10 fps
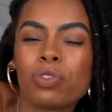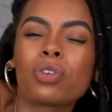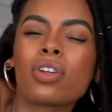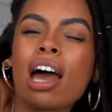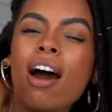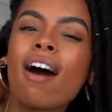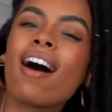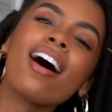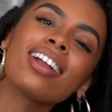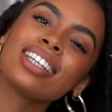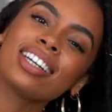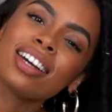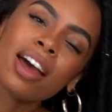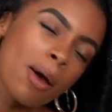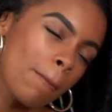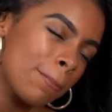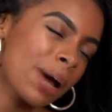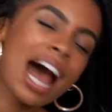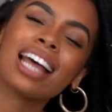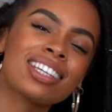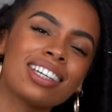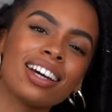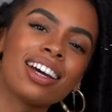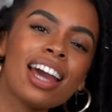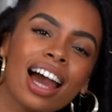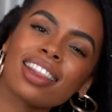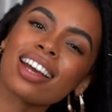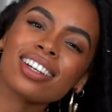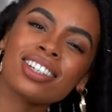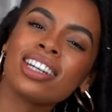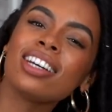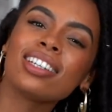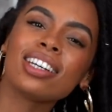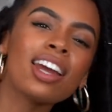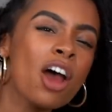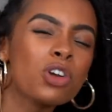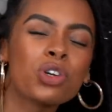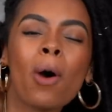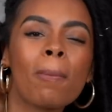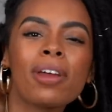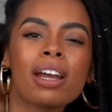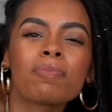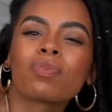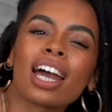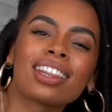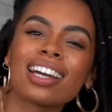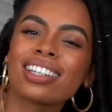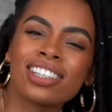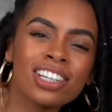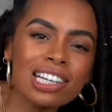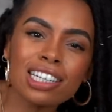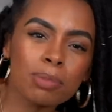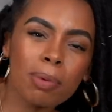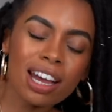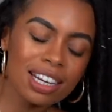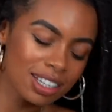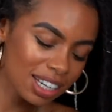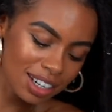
You've got that hearty pasta and that cheesy topping and that chili spice.